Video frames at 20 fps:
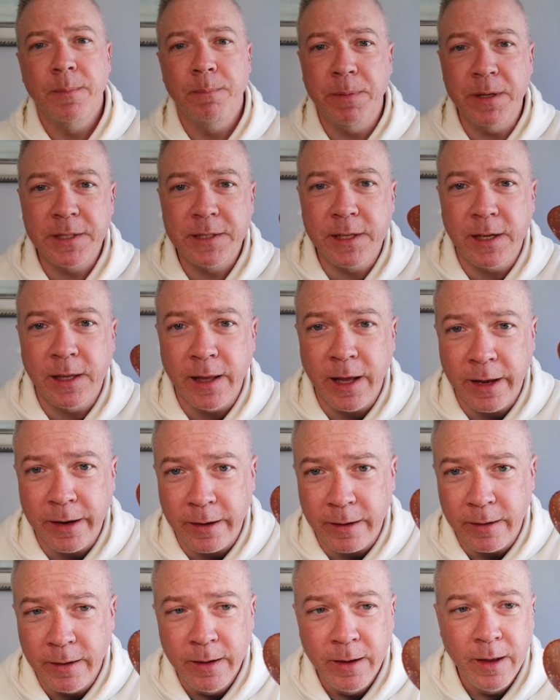
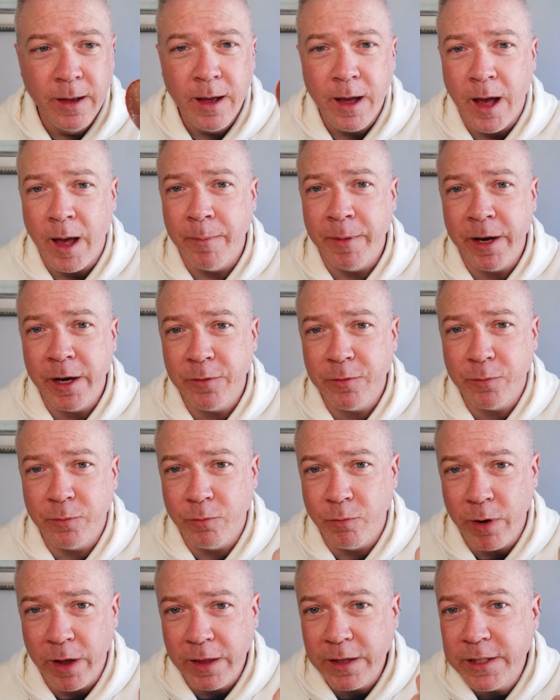Biscolata. I mean, if
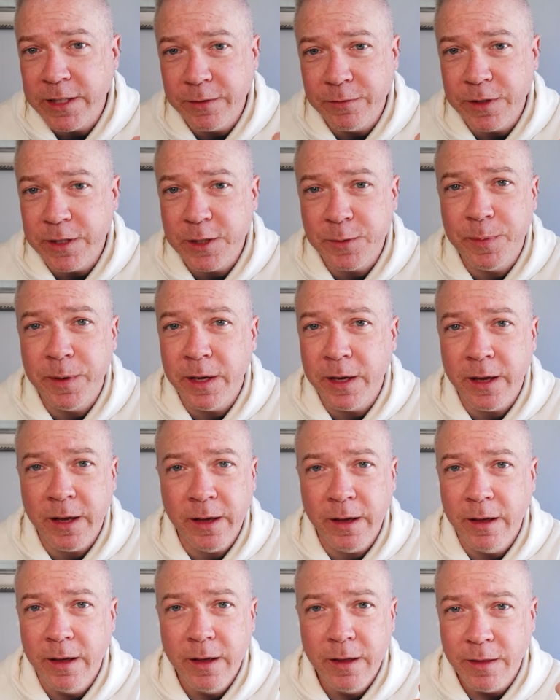relatively
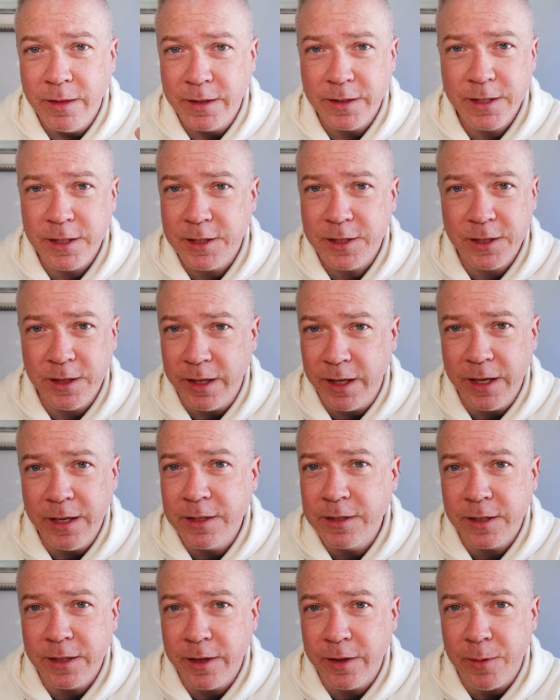speaking, this is the,
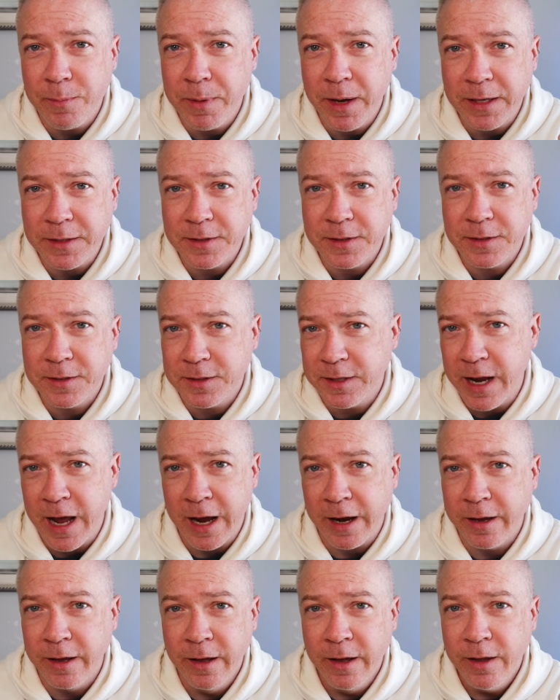easily the best
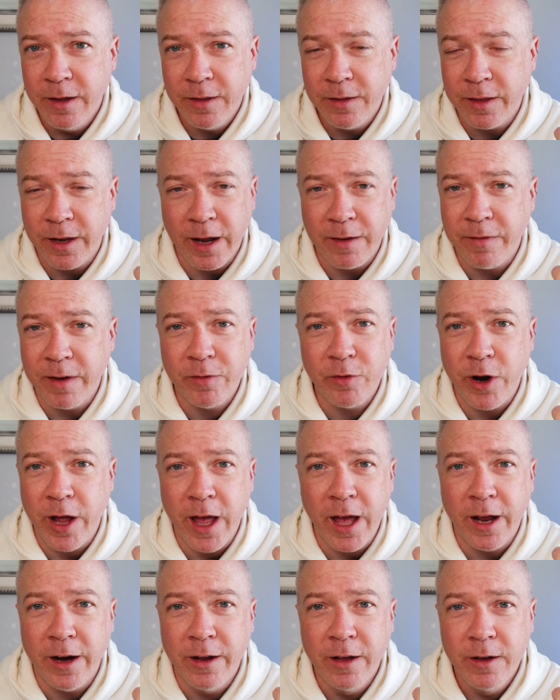snack that I've ever
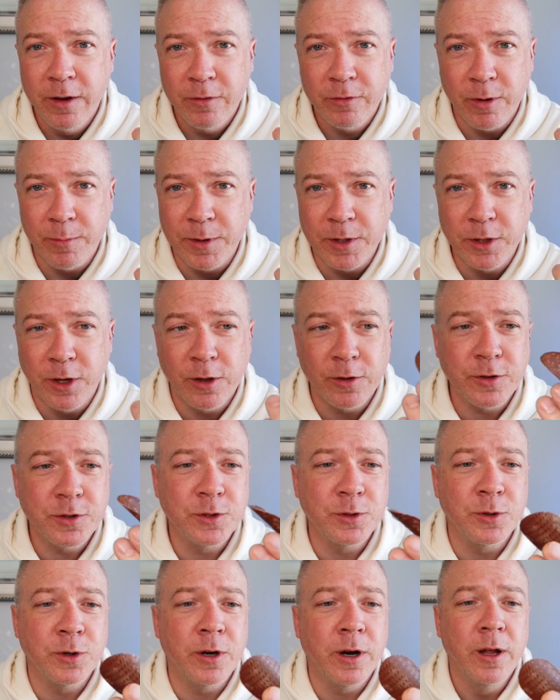had from a dollar
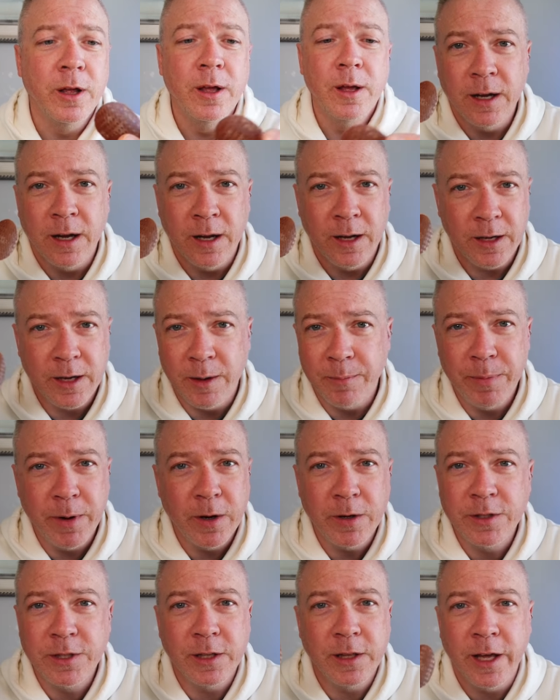store uh,
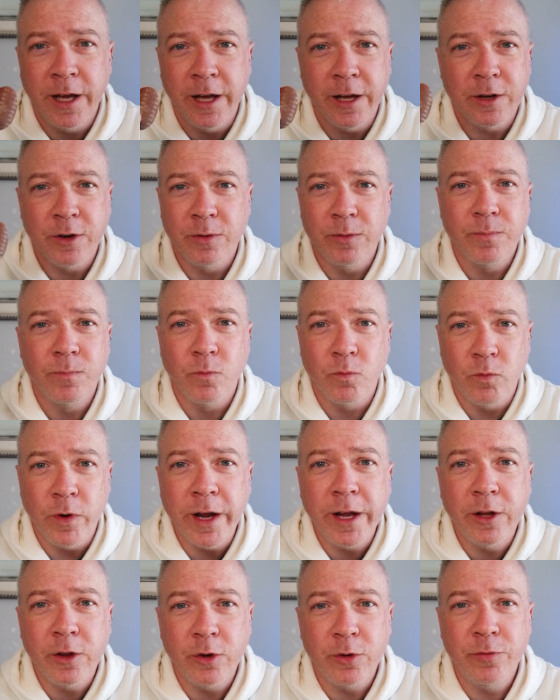compared to like
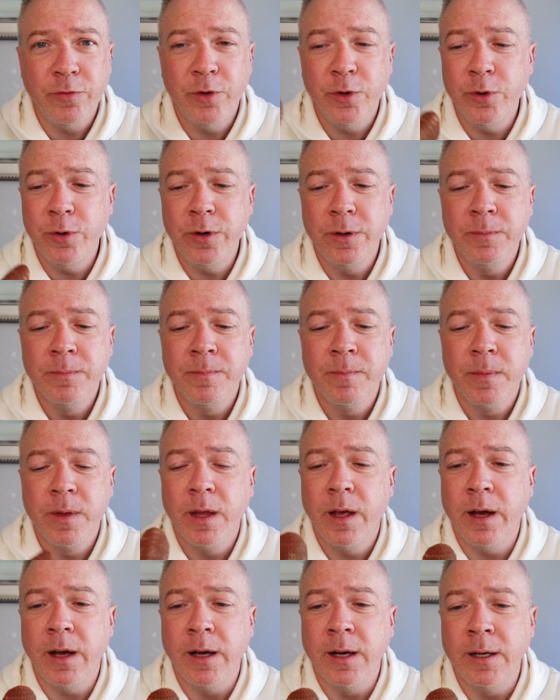regular food.
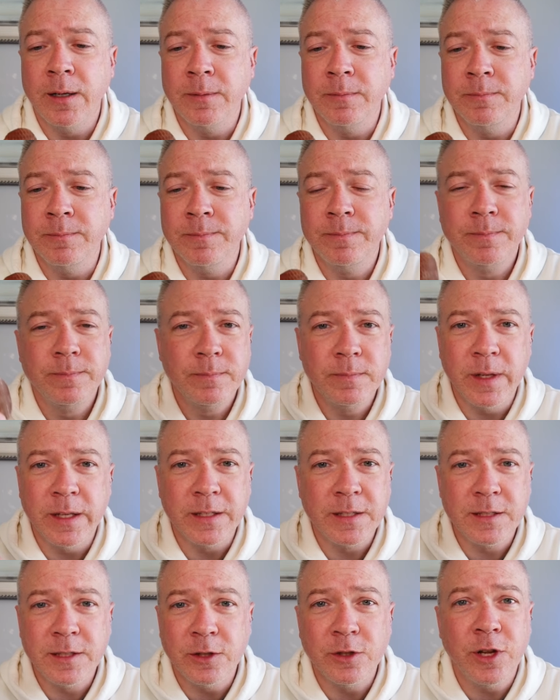Um,
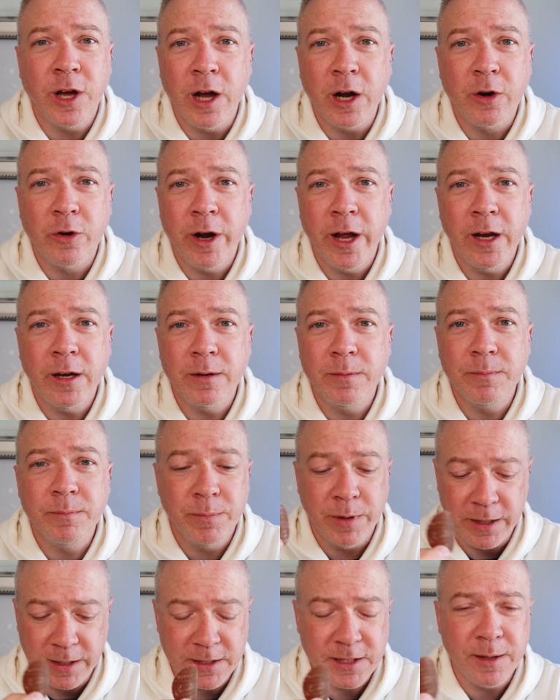it's still not
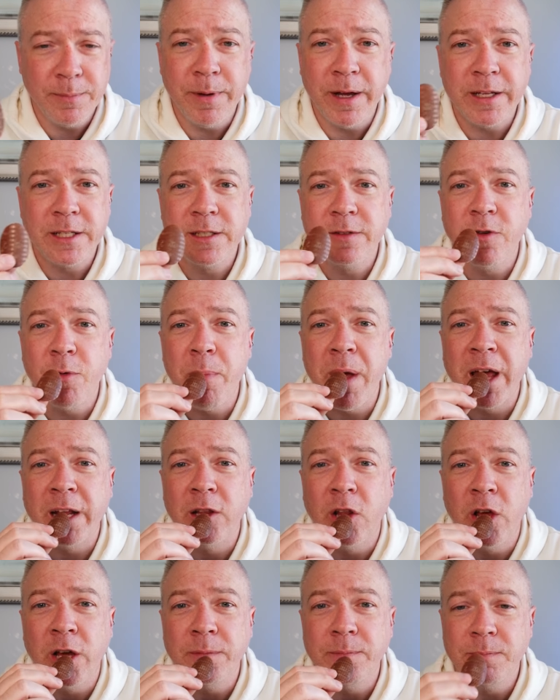great, but it's the best of a bad
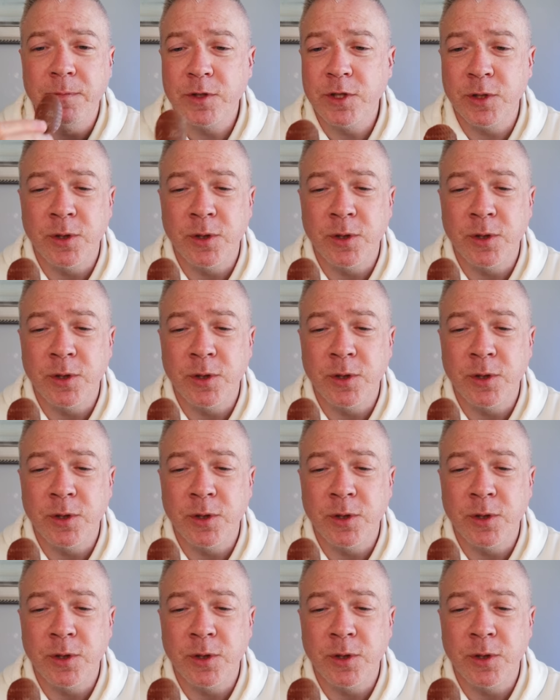lot.